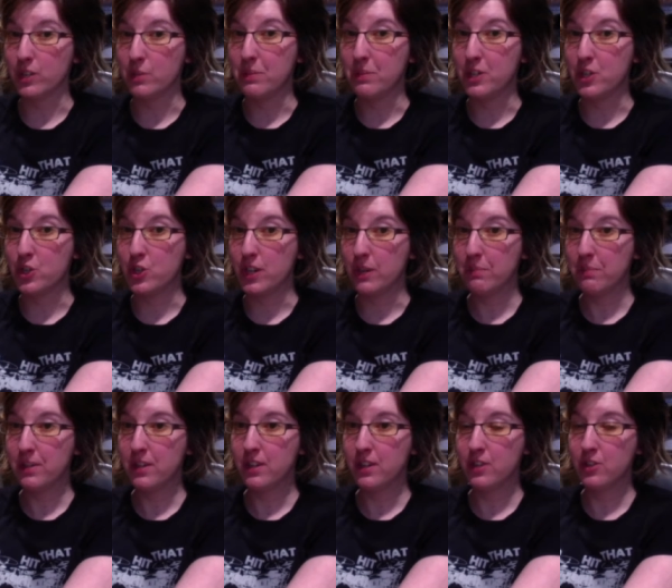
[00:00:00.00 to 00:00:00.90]
to be
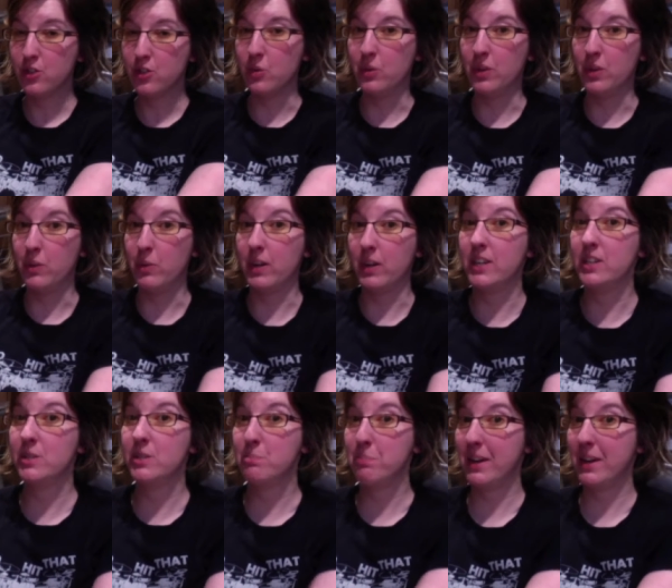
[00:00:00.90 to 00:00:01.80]
shipped, so they were
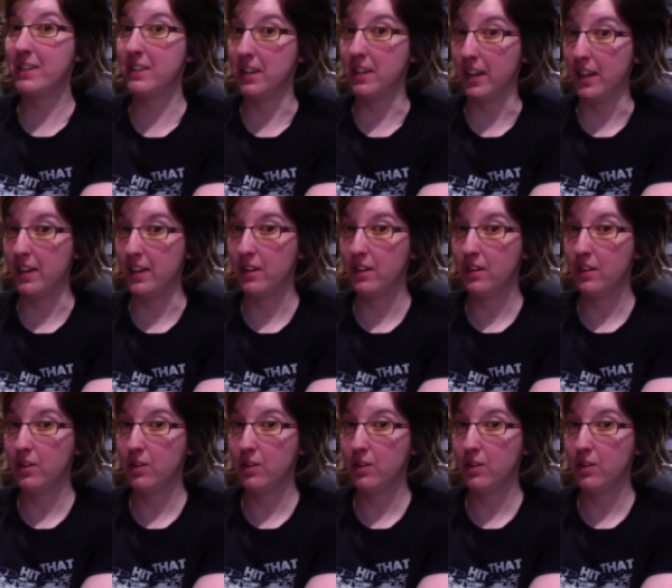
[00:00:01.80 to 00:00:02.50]
expecting it